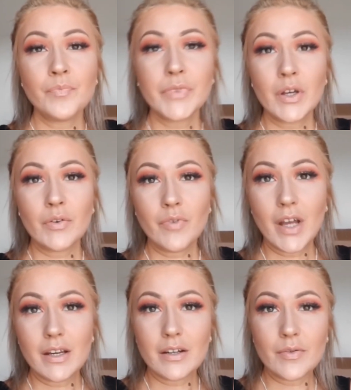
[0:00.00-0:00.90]
Right.
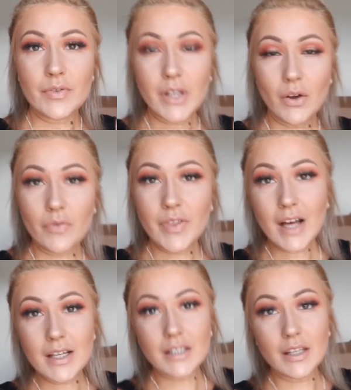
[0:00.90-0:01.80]
So that
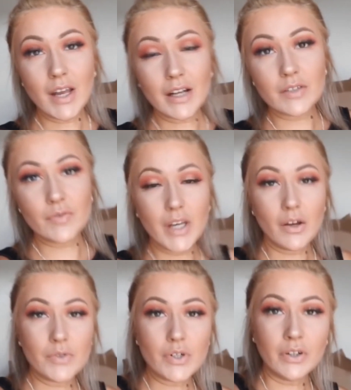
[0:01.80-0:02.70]
is the next video
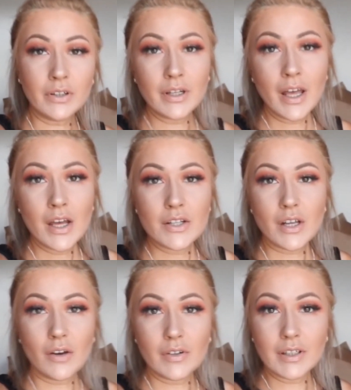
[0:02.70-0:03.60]
done. So
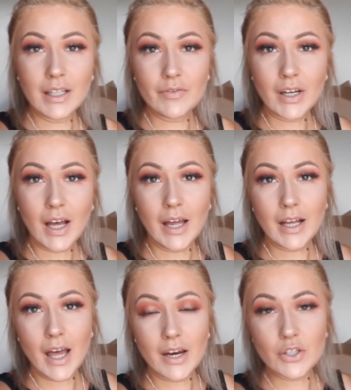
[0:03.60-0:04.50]
leave a like
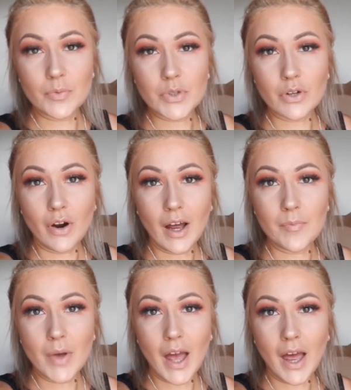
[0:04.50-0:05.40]
and a subscribe
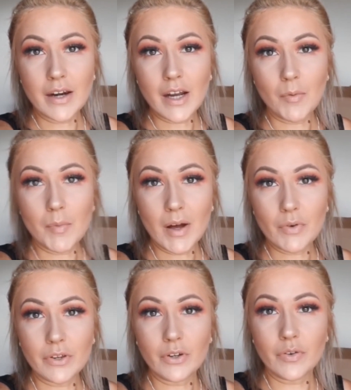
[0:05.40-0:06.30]
and I'll be back with
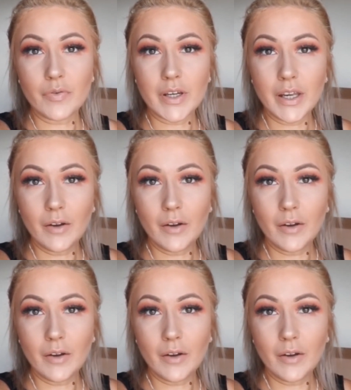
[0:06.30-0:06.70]
another video.